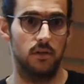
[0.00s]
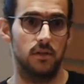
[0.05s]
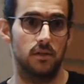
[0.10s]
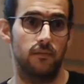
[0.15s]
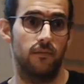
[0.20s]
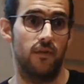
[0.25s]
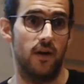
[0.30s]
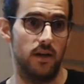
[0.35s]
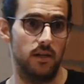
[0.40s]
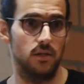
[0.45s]

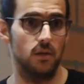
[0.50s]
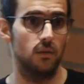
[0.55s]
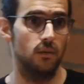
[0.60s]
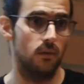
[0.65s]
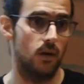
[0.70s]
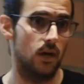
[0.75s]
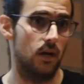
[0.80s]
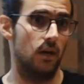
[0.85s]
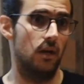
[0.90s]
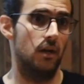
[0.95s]
Find
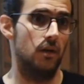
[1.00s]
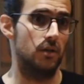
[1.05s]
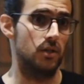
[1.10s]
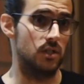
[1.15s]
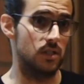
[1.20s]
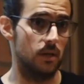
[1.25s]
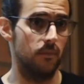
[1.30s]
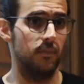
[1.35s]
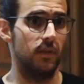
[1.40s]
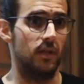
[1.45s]
someone or
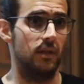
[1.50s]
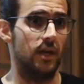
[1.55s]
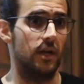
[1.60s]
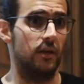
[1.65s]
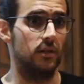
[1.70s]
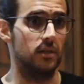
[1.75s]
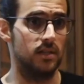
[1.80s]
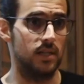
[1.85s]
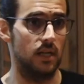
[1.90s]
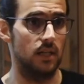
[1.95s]
something that
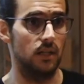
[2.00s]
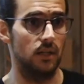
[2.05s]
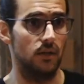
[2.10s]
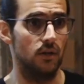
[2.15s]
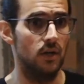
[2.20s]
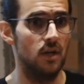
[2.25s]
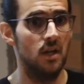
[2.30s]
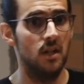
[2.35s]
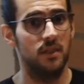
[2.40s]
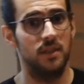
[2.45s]
will tell you
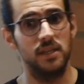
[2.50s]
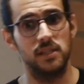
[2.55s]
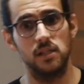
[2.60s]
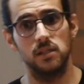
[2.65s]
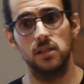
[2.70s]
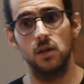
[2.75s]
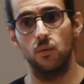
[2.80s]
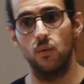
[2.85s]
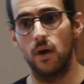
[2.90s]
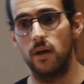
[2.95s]
this is
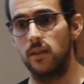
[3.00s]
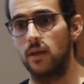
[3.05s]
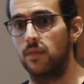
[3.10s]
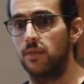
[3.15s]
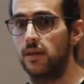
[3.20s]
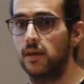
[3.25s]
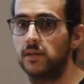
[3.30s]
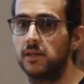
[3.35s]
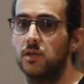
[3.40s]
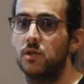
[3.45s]
the way that
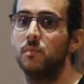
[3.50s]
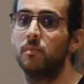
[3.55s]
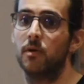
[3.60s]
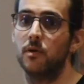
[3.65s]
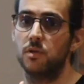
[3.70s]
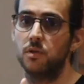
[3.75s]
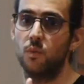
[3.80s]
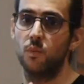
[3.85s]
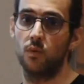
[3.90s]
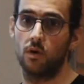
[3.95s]
things are
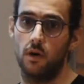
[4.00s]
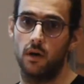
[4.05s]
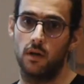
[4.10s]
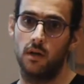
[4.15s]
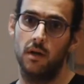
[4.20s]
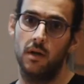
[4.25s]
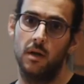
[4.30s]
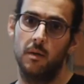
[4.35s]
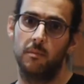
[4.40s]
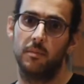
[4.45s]
supposed to work,
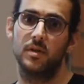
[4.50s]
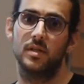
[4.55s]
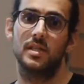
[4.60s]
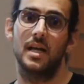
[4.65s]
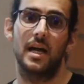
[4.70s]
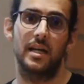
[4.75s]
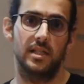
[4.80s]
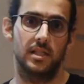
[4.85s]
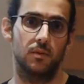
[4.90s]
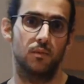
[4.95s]
because
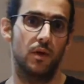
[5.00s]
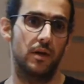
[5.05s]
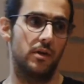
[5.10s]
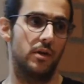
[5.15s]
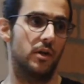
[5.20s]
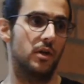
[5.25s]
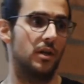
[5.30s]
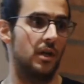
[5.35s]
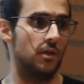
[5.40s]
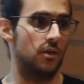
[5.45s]
that is what
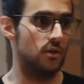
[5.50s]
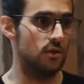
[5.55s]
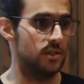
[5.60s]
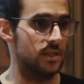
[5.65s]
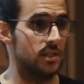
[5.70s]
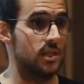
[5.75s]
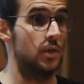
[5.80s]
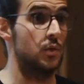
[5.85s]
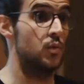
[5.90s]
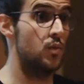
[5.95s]
you're going to use
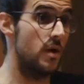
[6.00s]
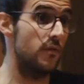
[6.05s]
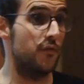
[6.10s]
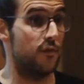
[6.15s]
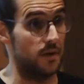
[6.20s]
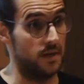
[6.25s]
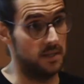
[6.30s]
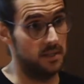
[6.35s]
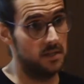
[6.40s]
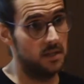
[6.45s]
as a
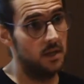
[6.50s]
reference